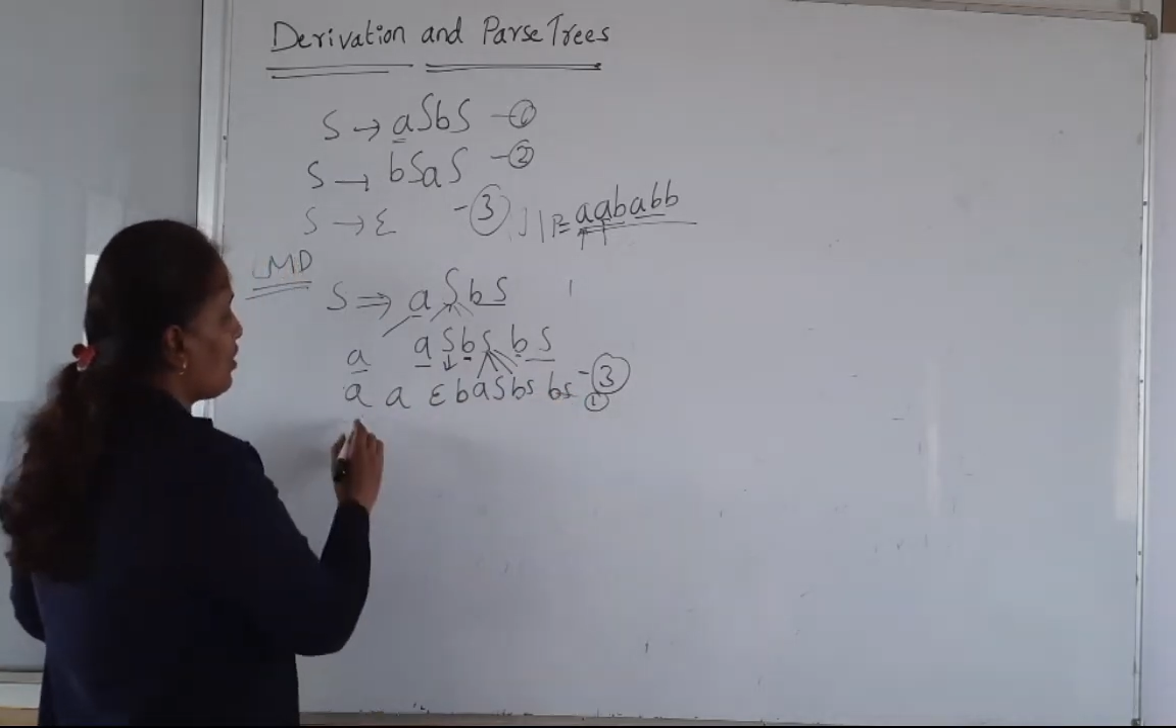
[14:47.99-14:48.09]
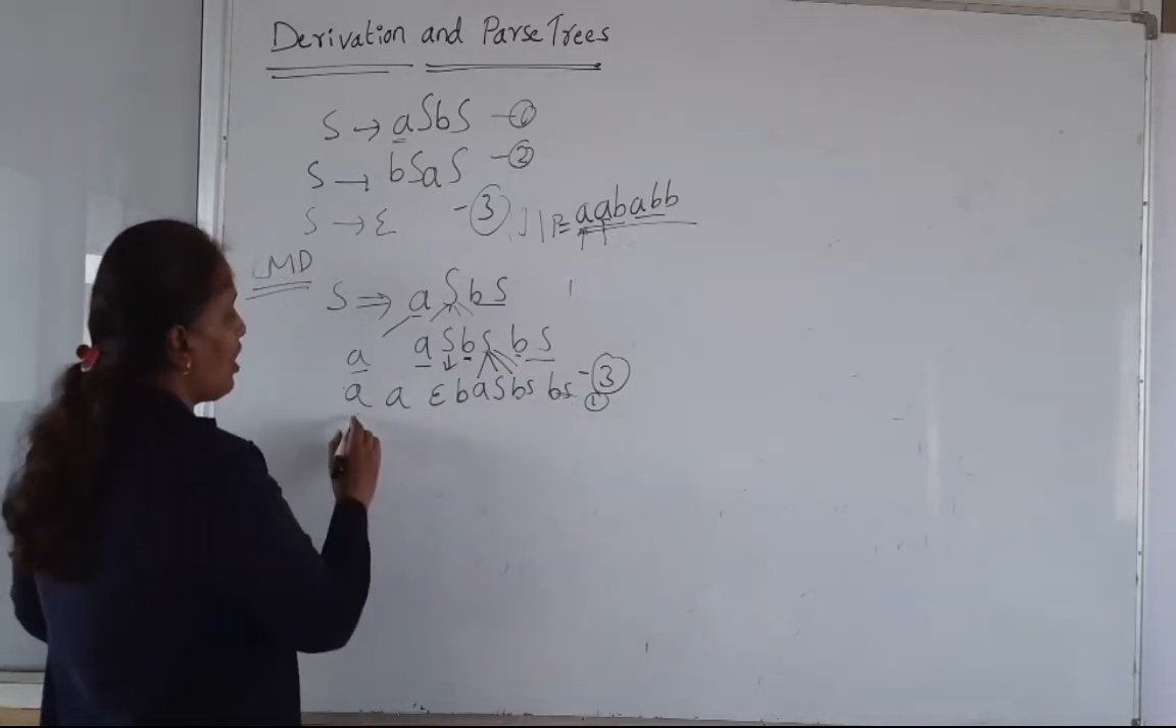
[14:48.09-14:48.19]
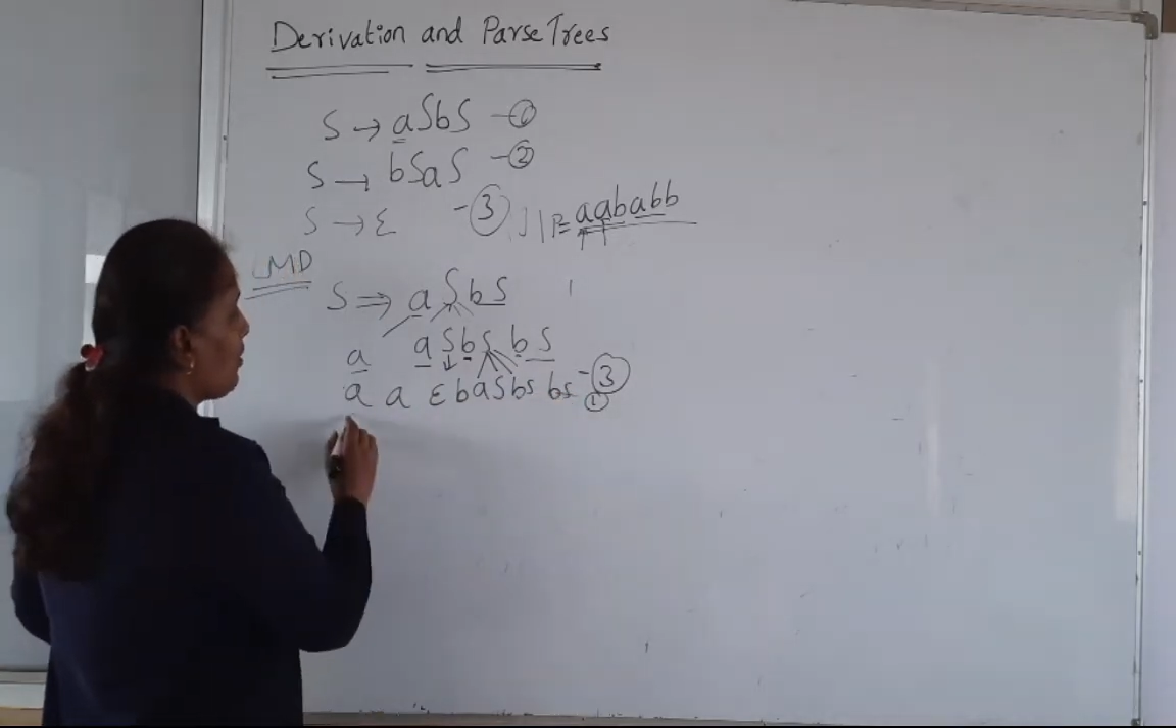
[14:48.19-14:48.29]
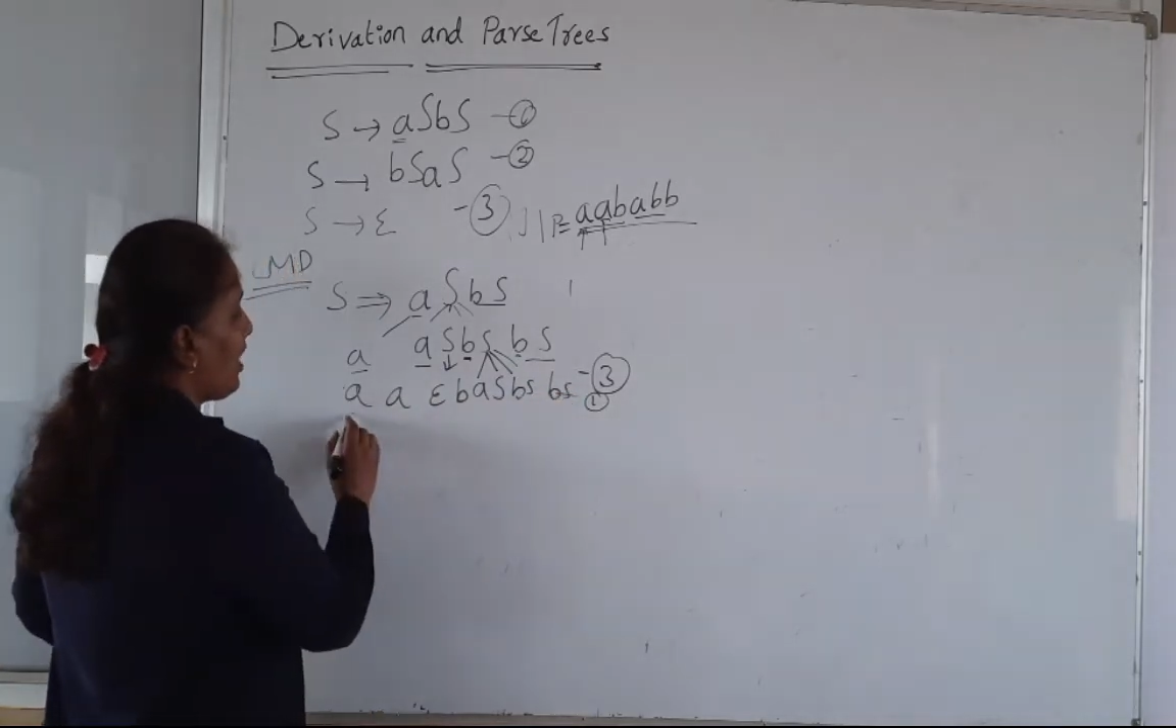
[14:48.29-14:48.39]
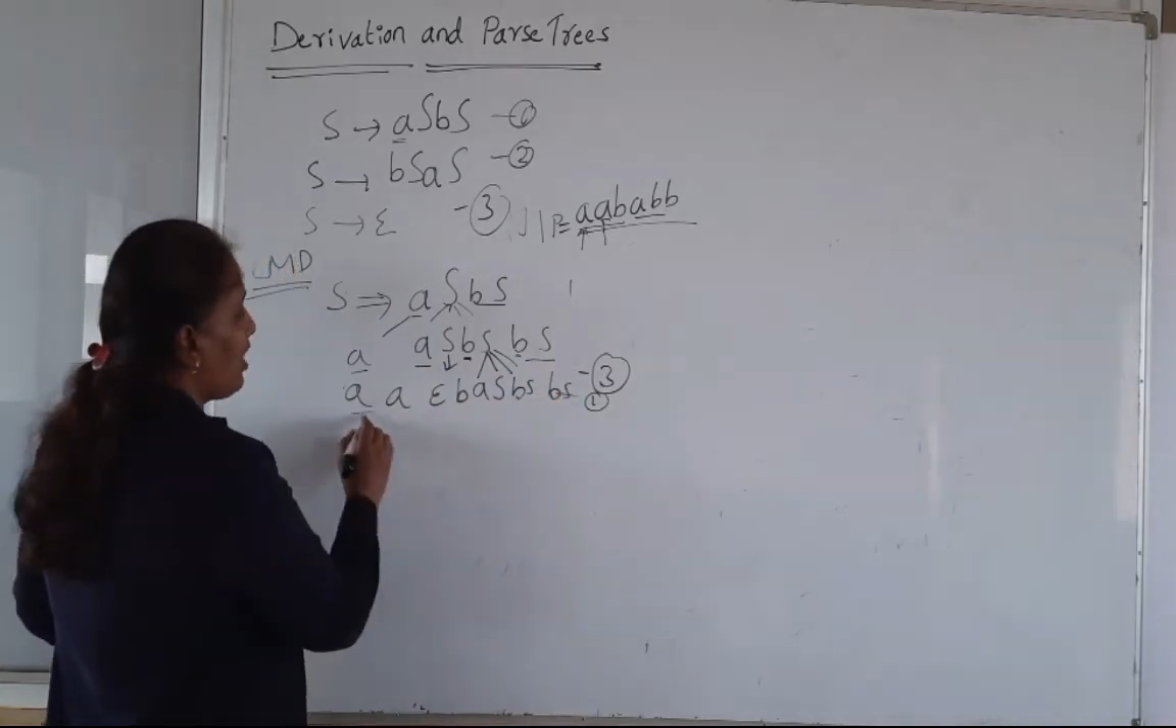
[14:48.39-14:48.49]
So
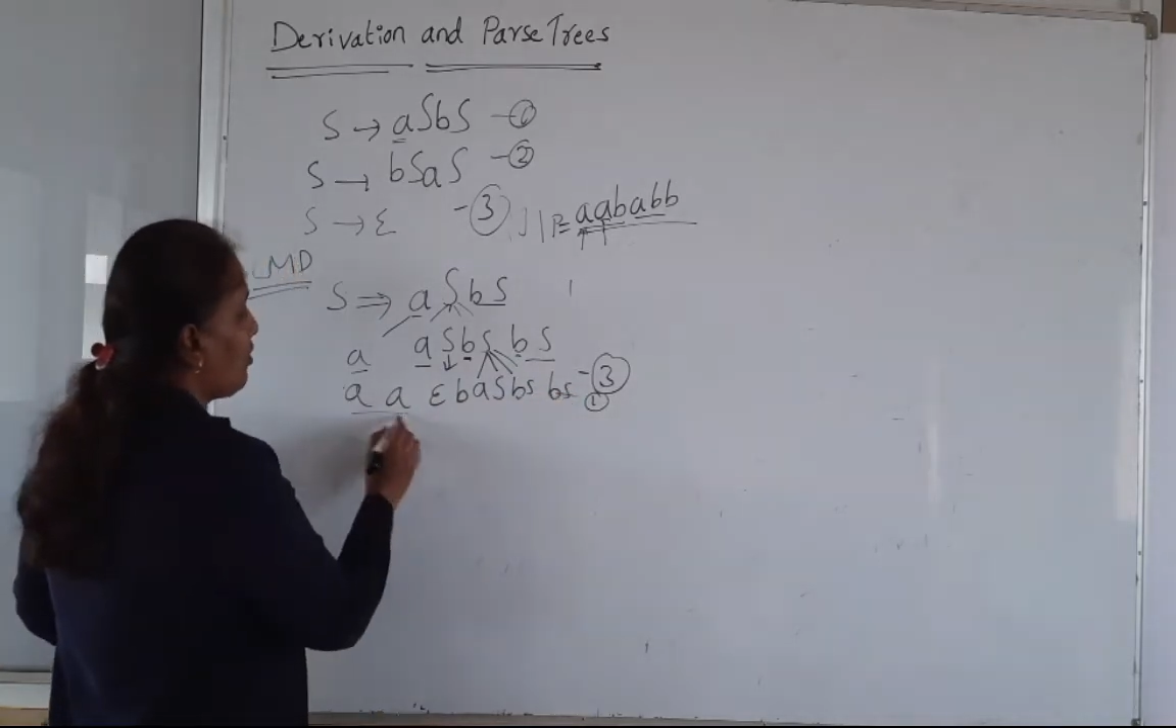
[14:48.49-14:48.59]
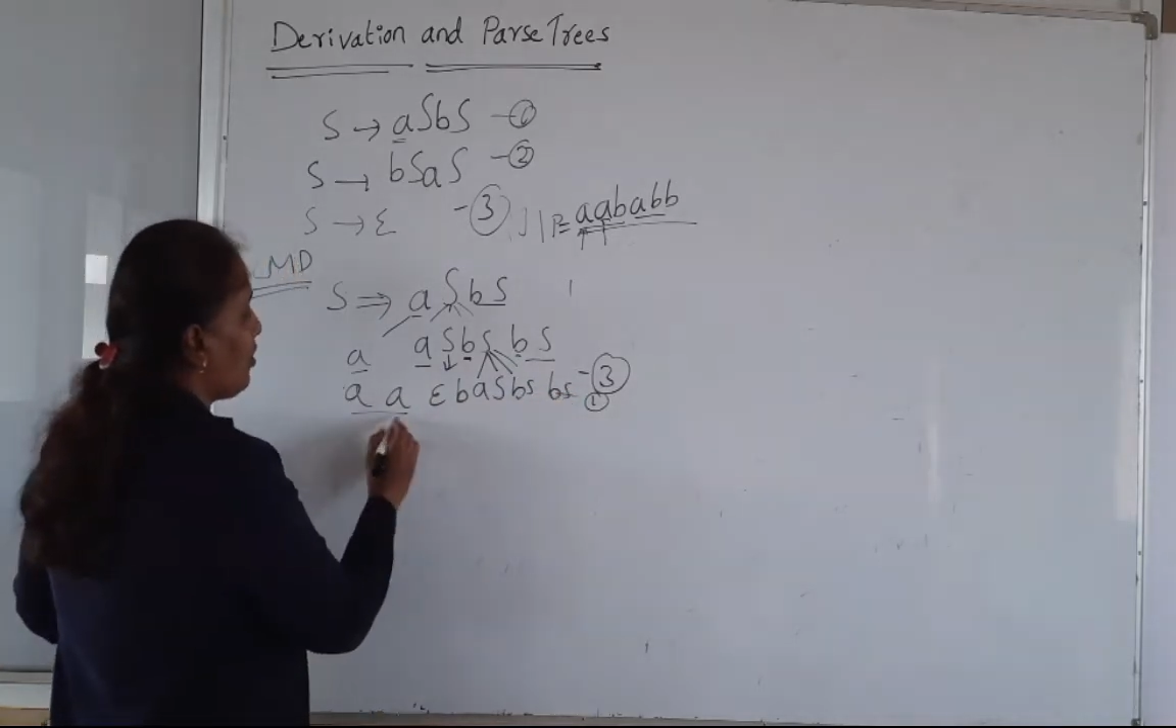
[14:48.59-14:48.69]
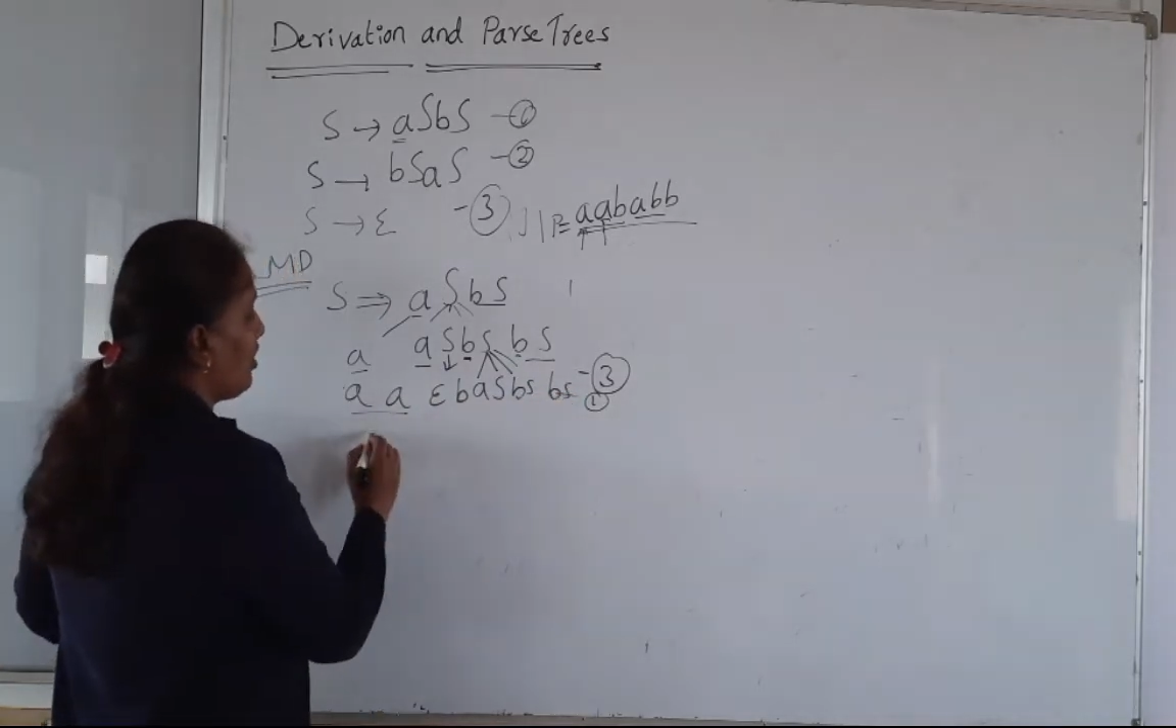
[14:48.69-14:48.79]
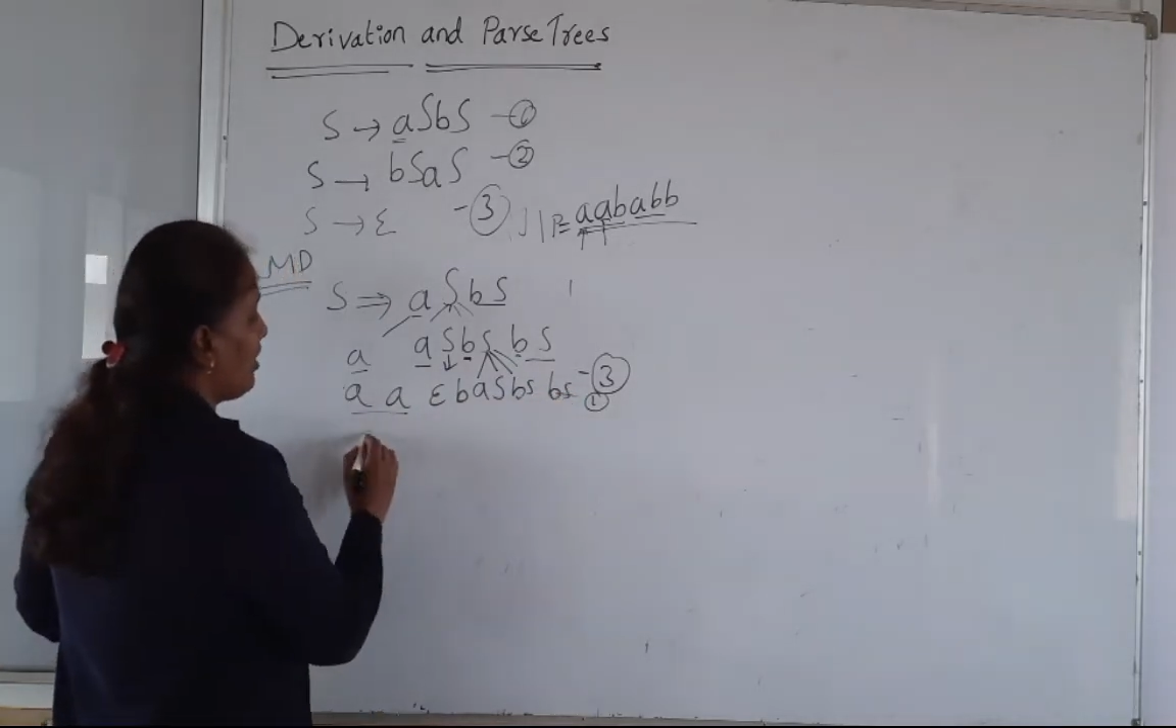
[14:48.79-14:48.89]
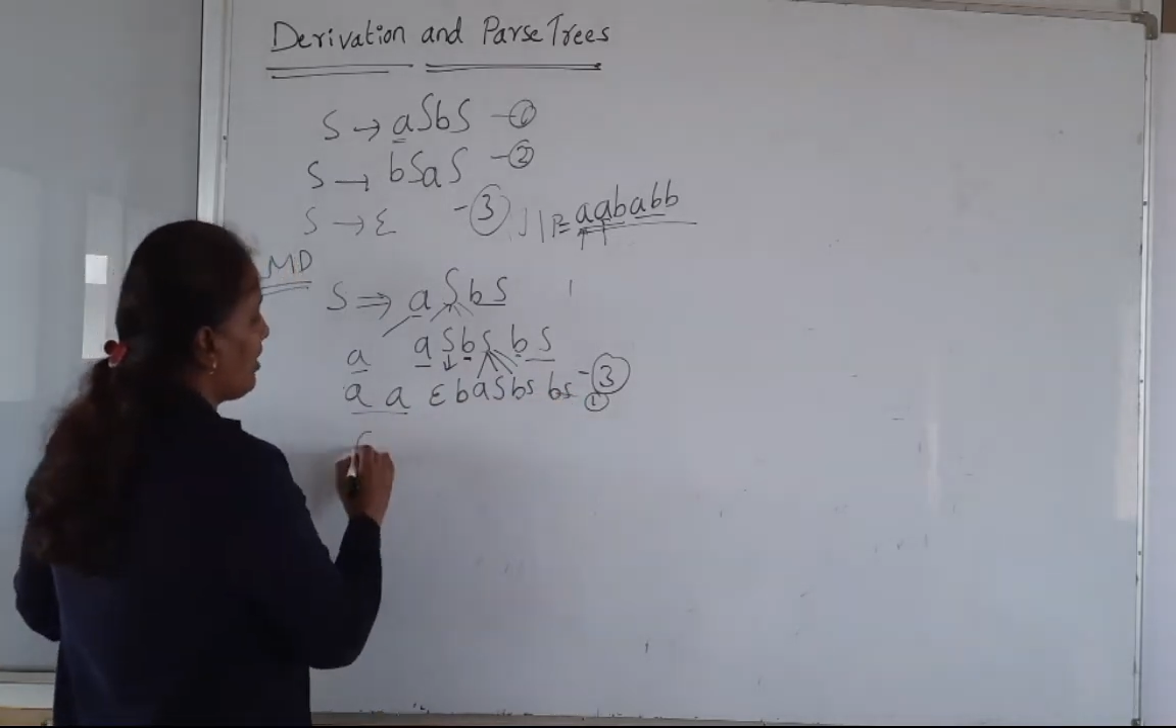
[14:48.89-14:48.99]
now I have
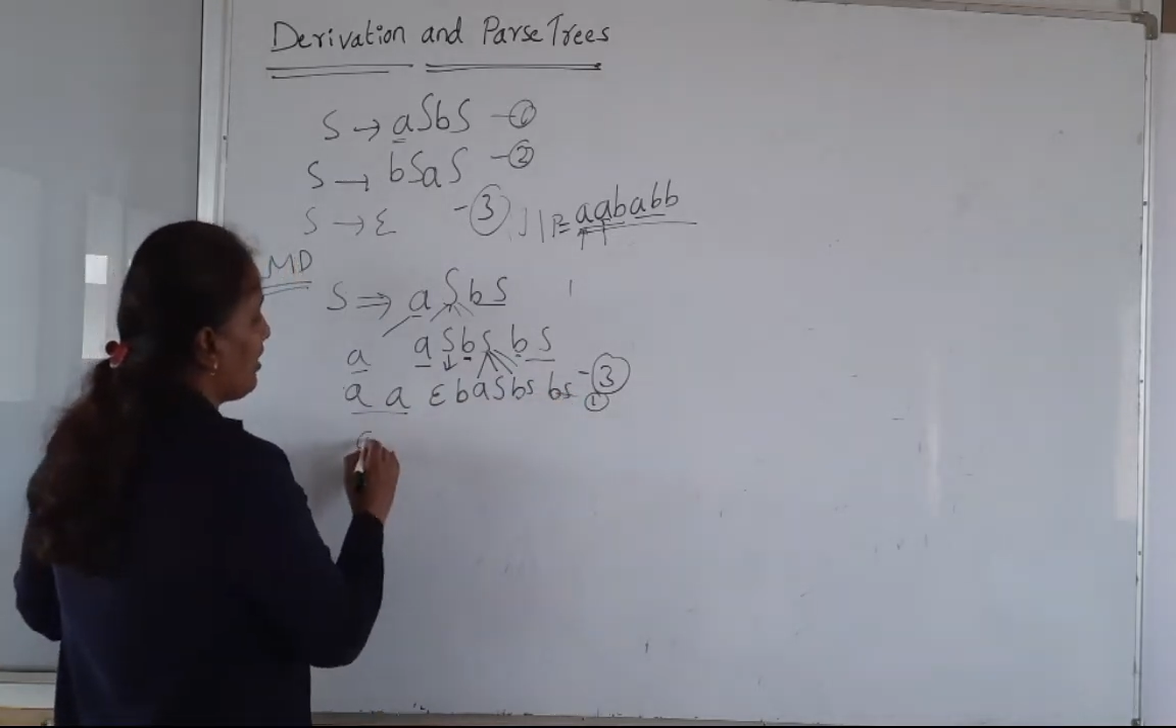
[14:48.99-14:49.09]
what?